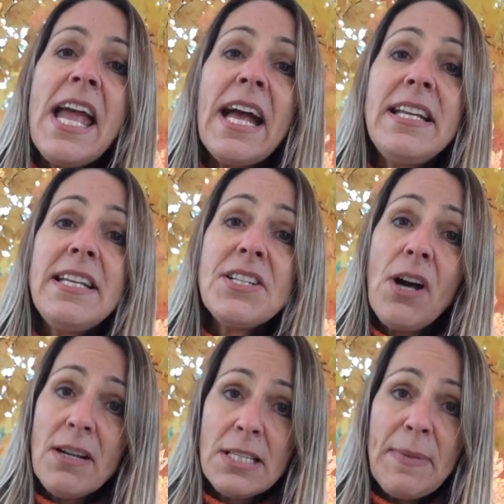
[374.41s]
And he
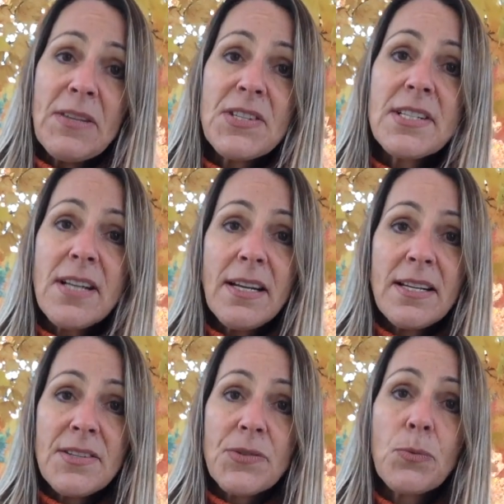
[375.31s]
talks about
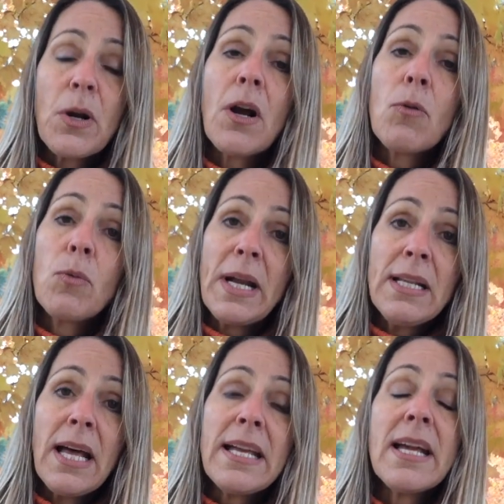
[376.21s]
studies where a red
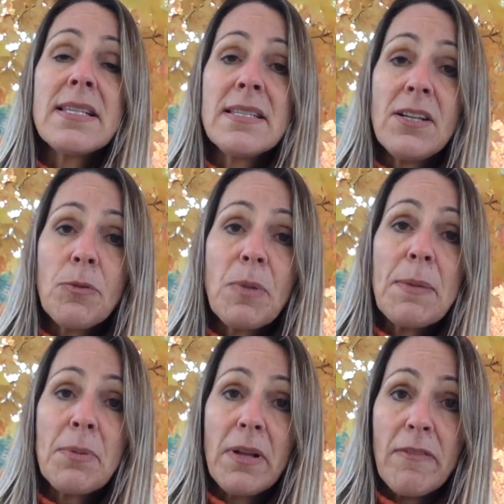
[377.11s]
light has healed
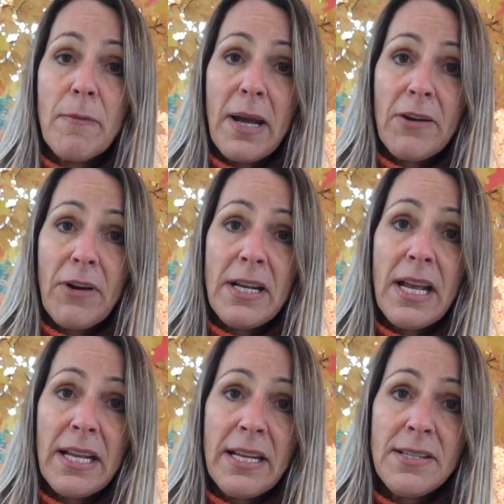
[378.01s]
people of migraine
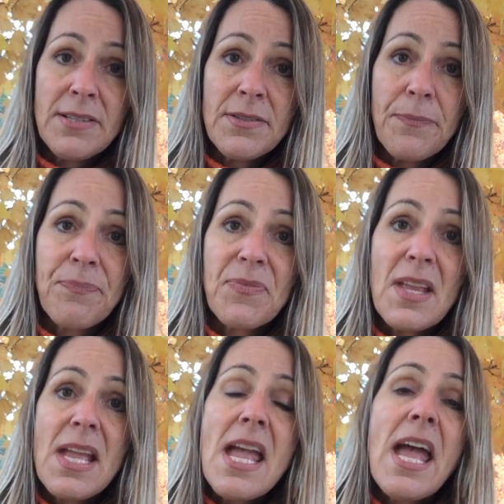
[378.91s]
headaches,
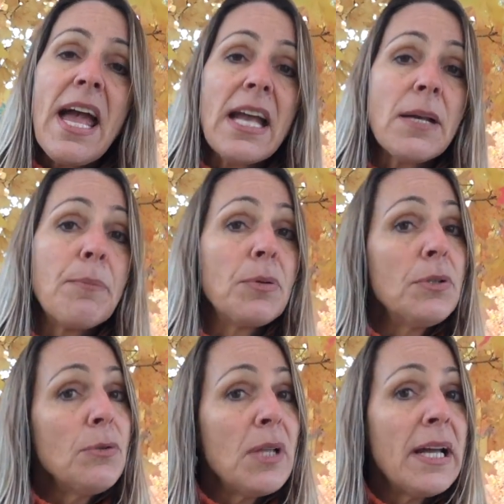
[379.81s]
and a
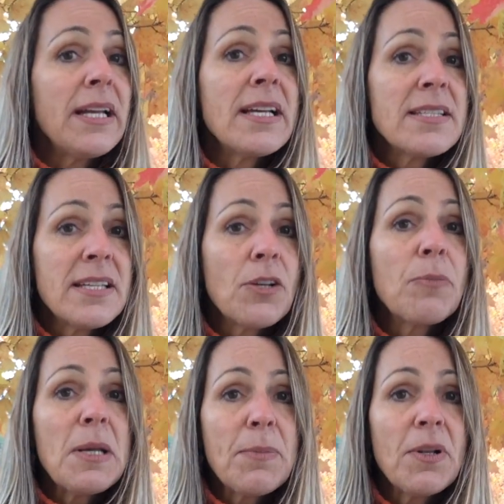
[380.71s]
blue light has healed
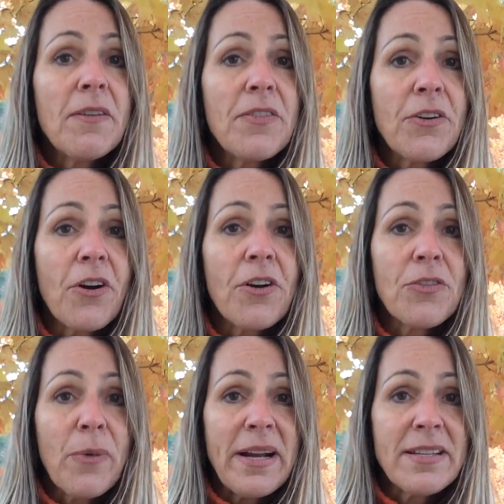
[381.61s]
people of their
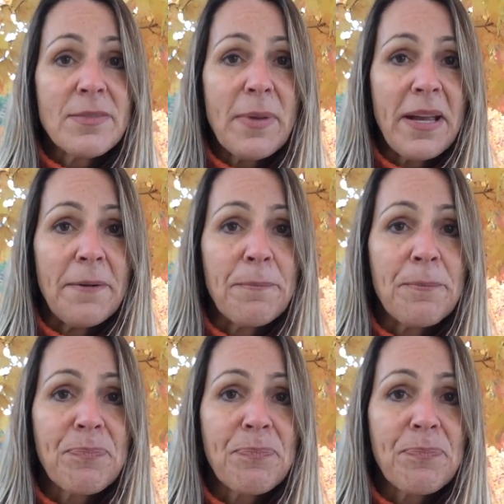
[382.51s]
arthritis pain.